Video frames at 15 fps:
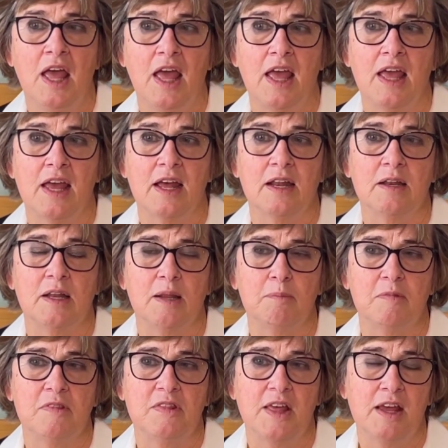And
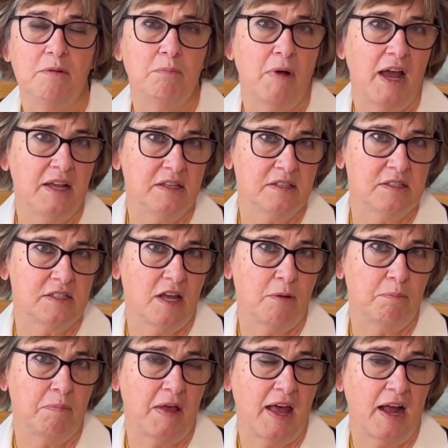then Mike
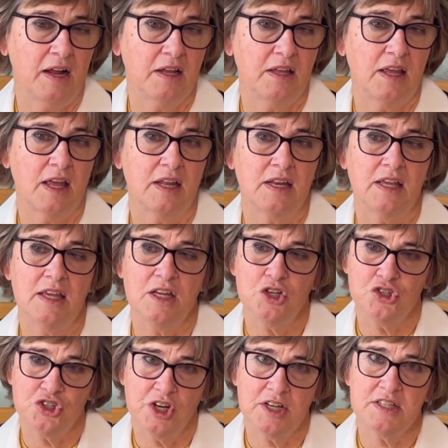stepped back and he
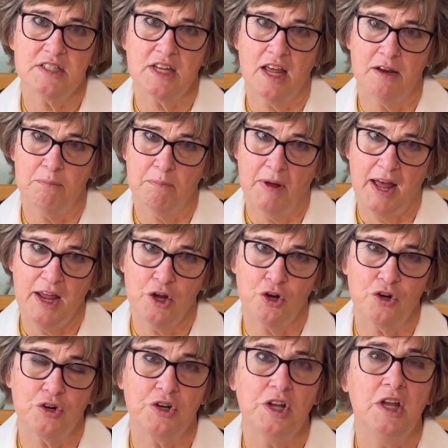just
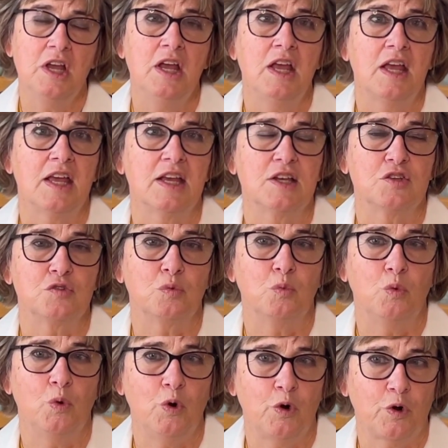admired his
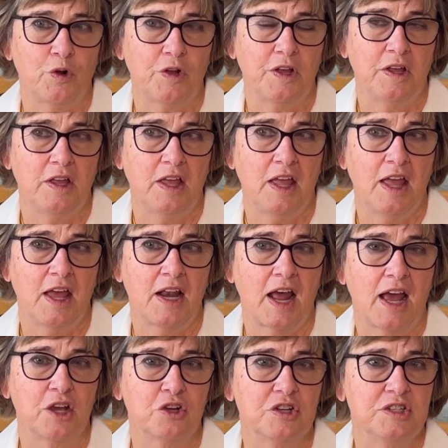work. And
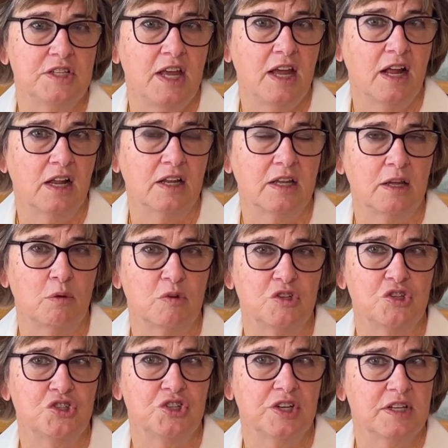I could tell it
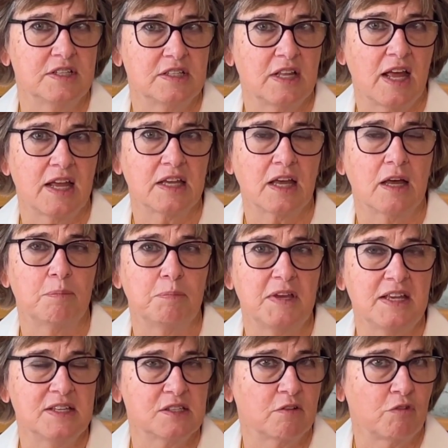was just like a
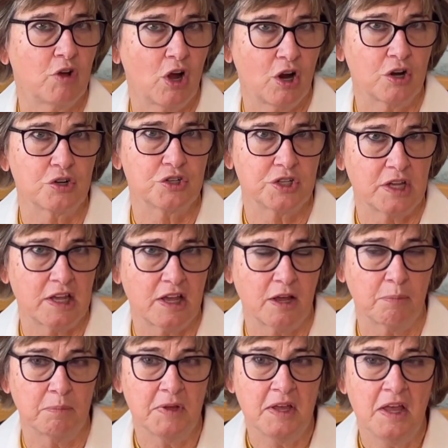piece of art to
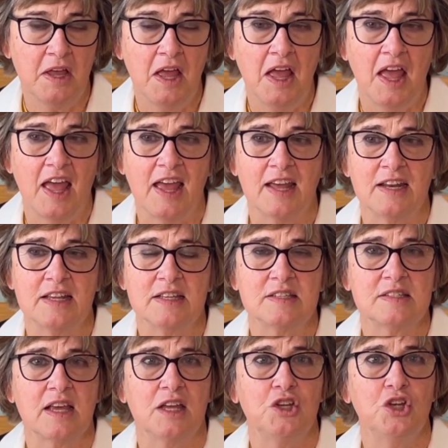him. And he
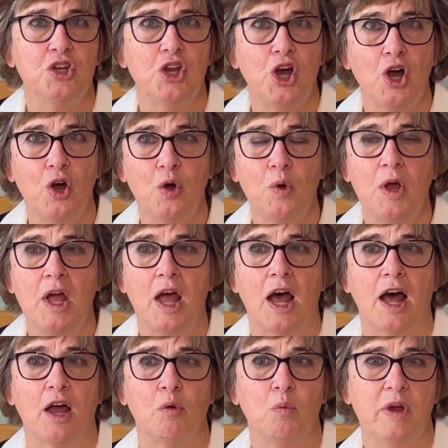said,
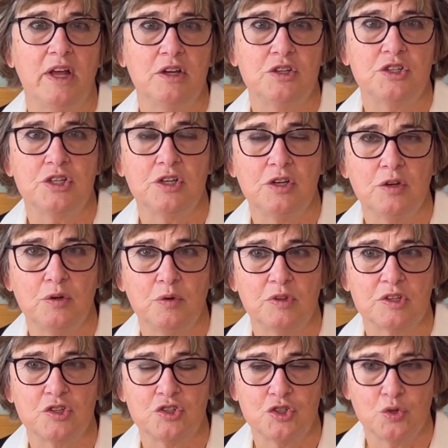I went to the
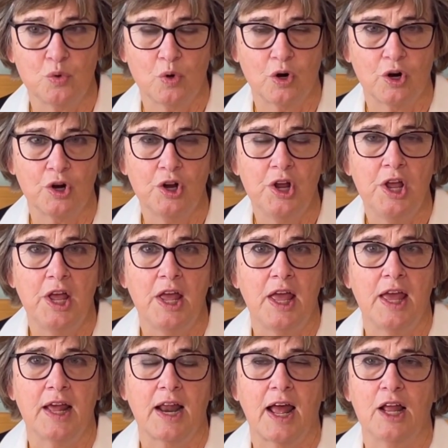store
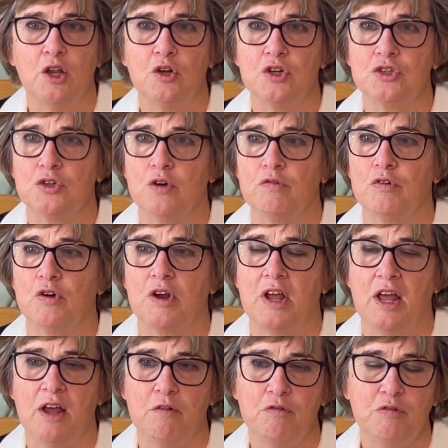and I looked over
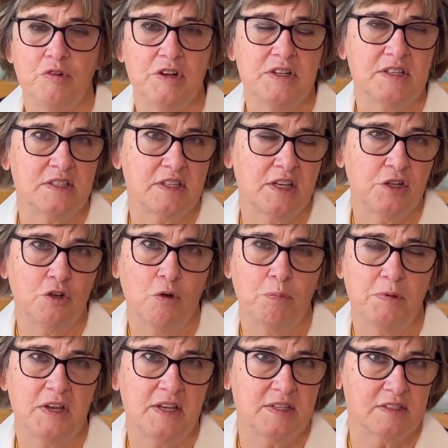every single
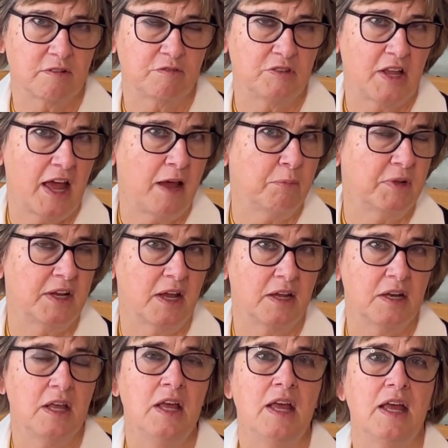piece of
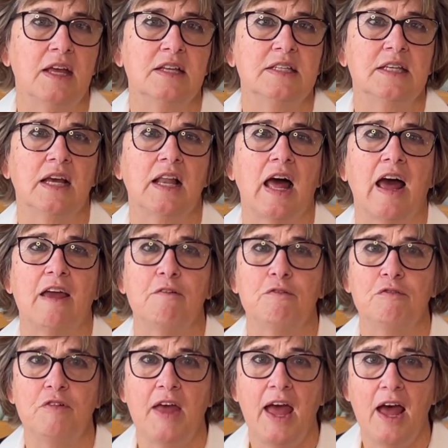laminate until I
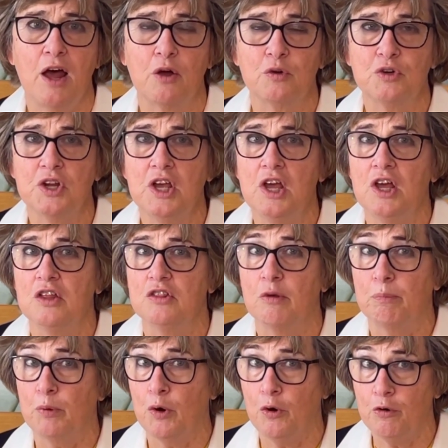found the
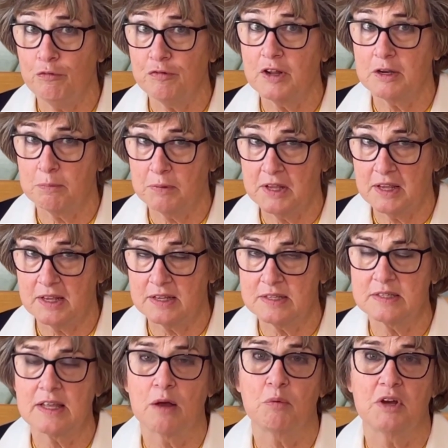perfect piece
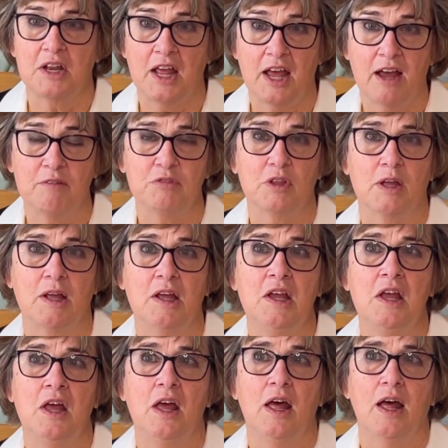that would have the
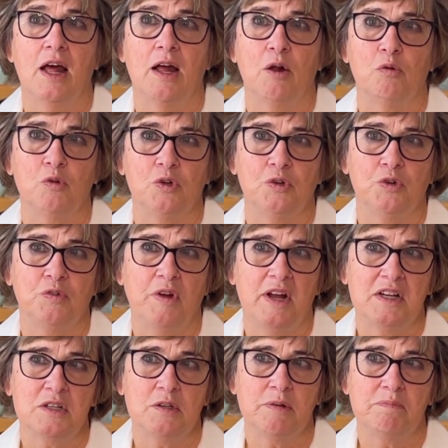
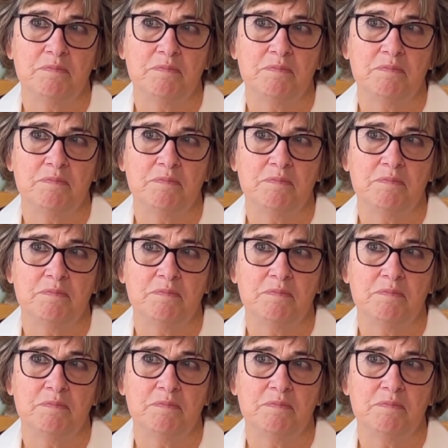correct